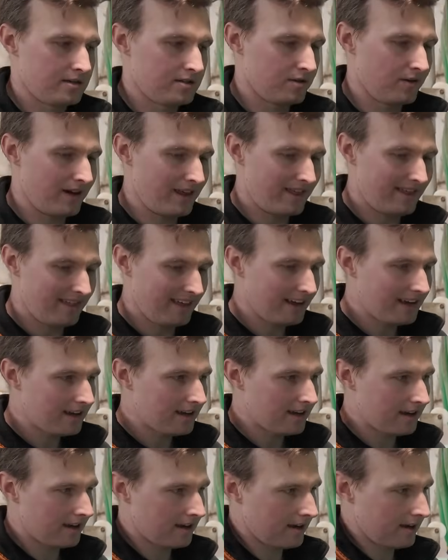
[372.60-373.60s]
So I
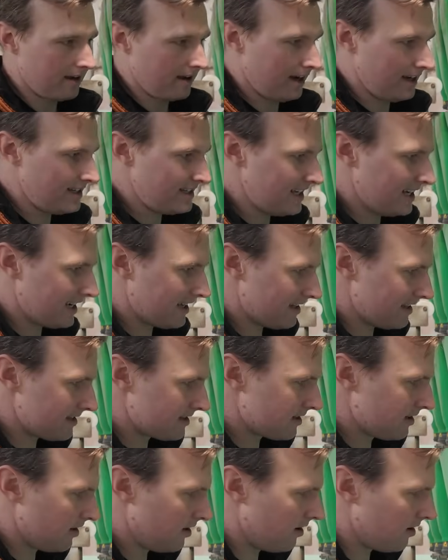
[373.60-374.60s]
think I take this
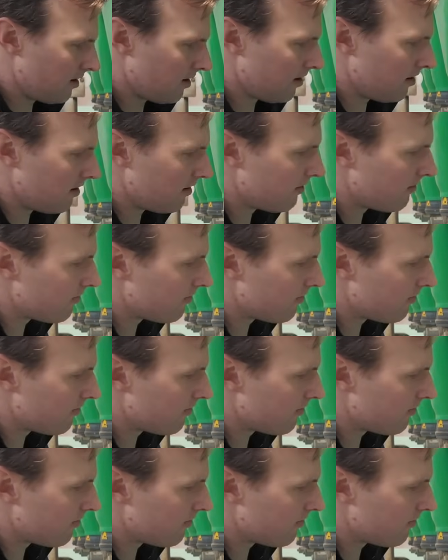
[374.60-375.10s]
cog off